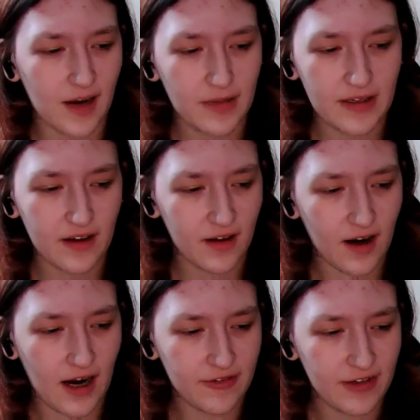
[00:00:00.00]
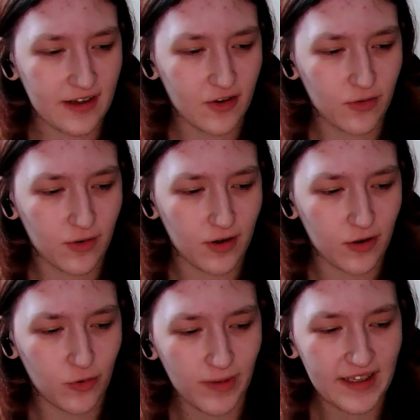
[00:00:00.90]
Yeah, I mean, I think
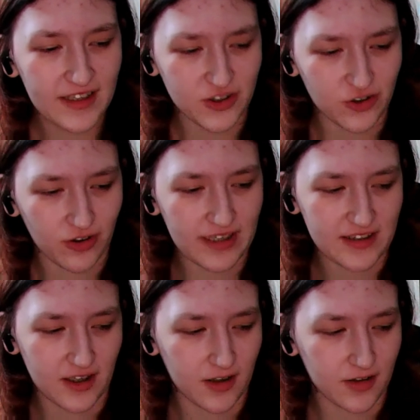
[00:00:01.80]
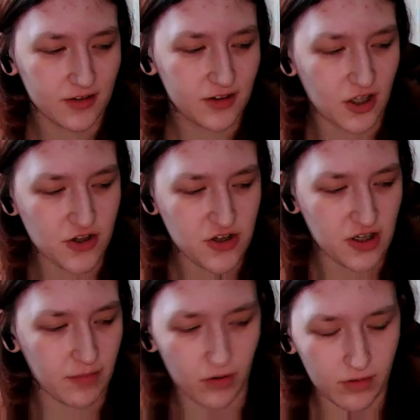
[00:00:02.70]
queer stories are
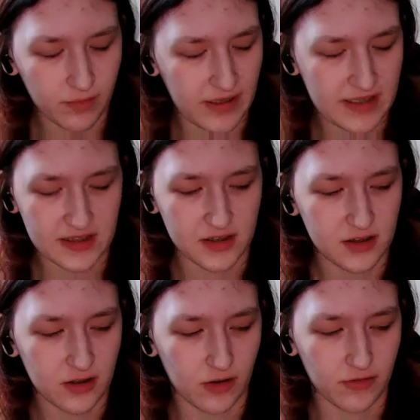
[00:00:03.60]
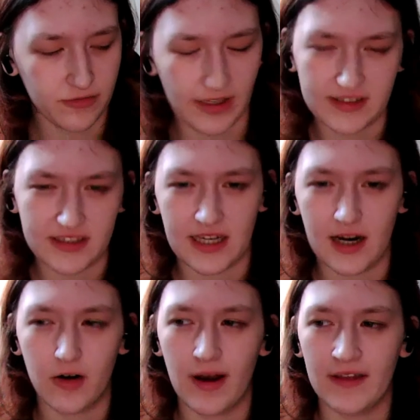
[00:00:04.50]
such important pieces of things to
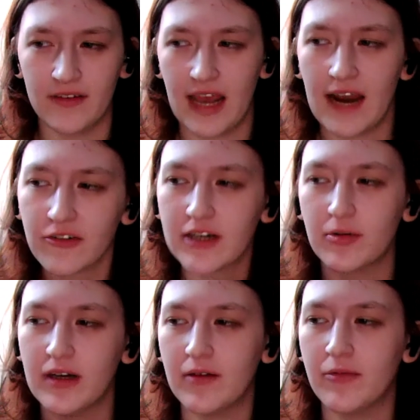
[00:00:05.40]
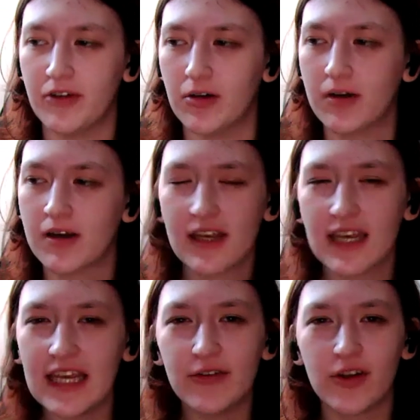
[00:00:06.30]
tell, and every queer film,
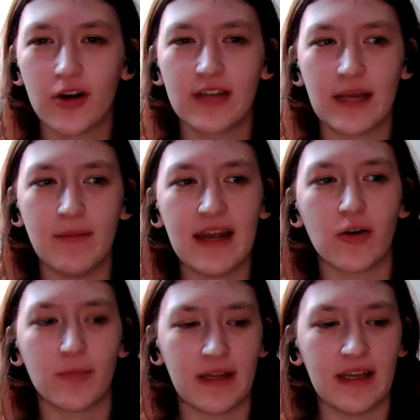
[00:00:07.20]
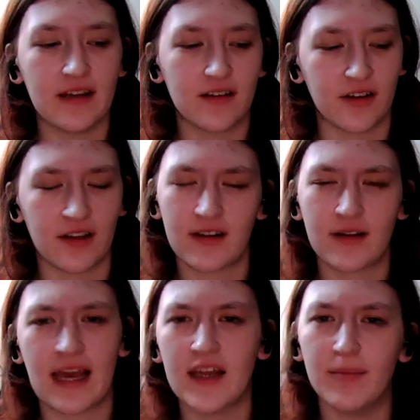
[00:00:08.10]
even though they may not be like
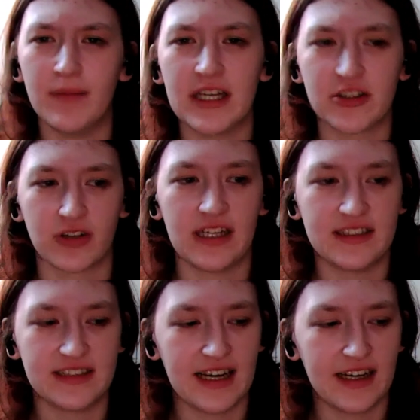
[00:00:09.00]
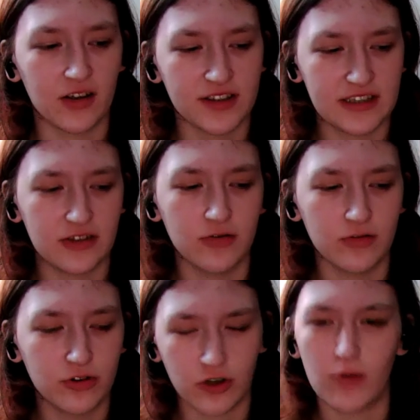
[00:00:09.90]
getting the biggest release, they are
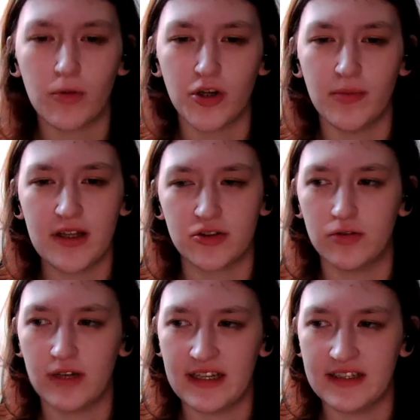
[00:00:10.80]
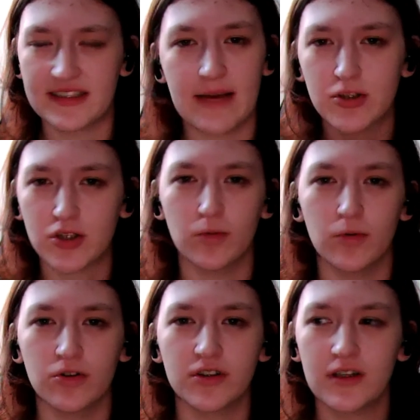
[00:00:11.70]
still so monumental in steps
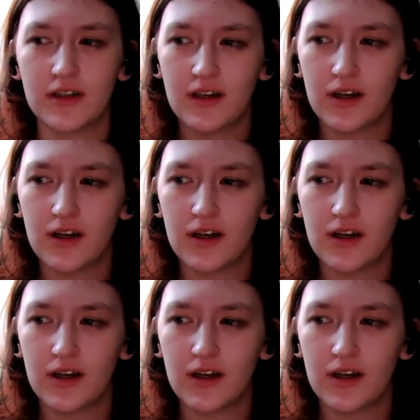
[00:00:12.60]
towards